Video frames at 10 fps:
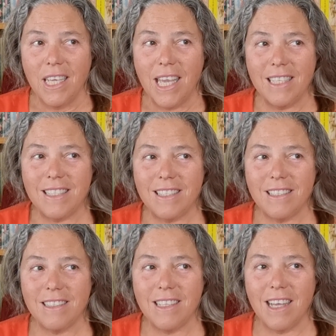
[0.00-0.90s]
It's
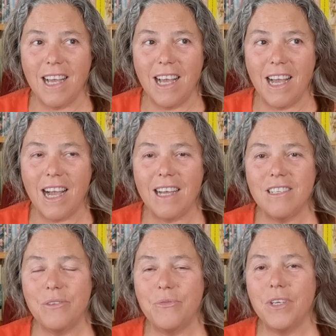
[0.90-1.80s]
hard
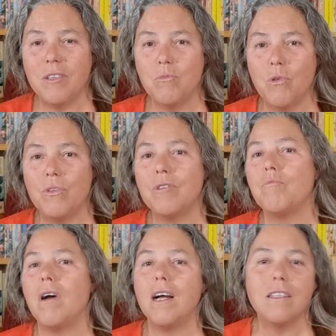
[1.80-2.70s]
to feel more than
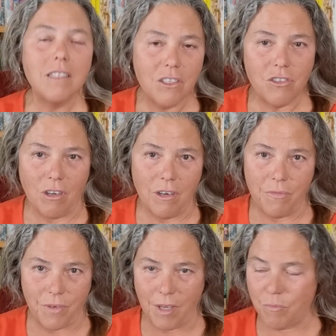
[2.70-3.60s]
mildly sorry
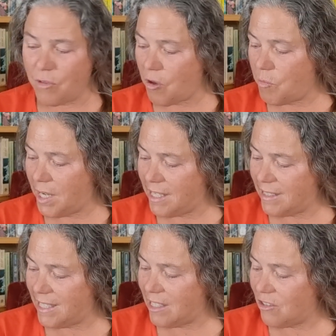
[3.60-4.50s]
for him, though,
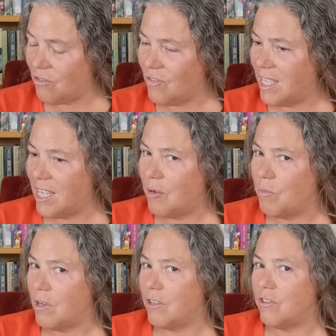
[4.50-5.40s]
because he doesn't really
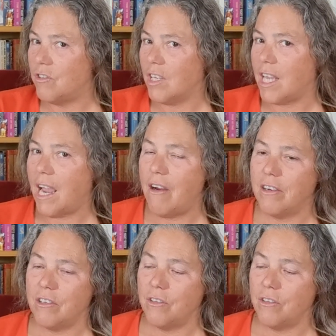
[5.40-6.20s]
emerge as a character.